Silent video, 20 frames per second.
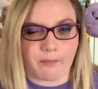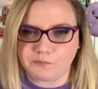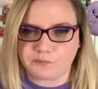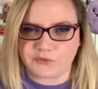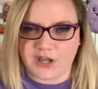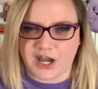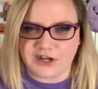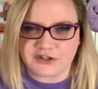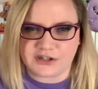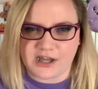It
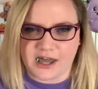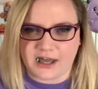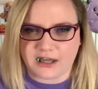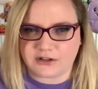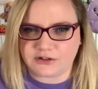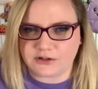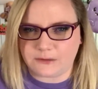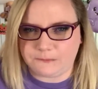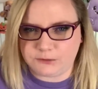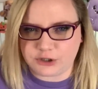tastes
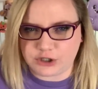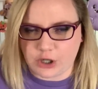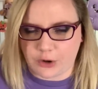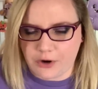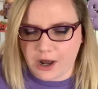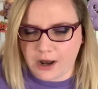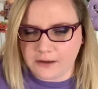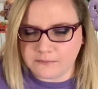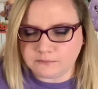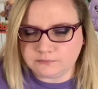like
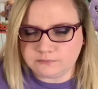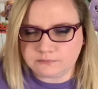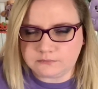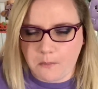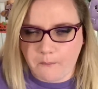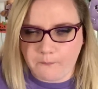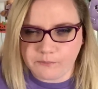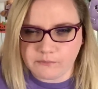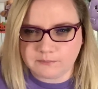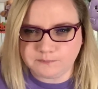soda
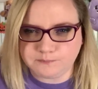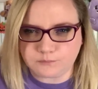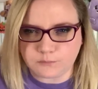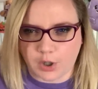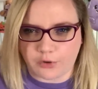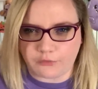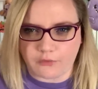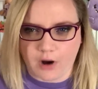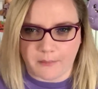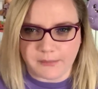
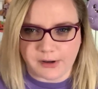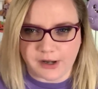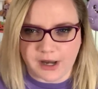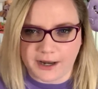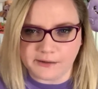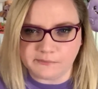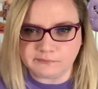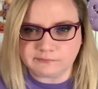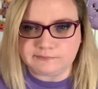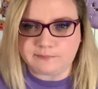or
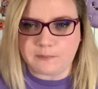ramune.